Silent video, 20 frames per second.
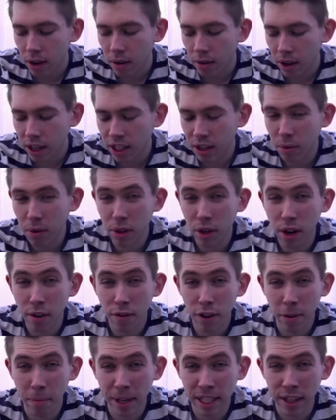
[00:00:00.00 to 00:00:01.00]
I don't want to go off
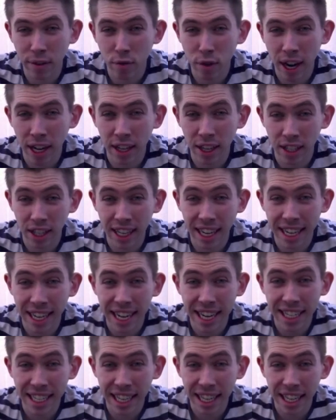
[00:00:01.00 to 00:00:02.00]
on a massive rant because I can
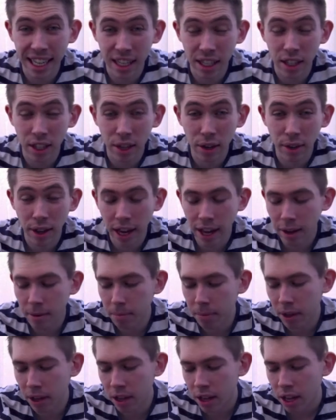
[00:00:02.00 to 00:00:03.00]
do that,
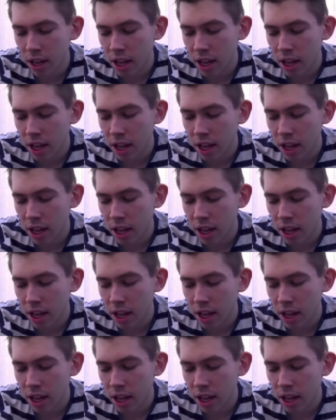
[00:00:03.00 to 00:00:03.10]
but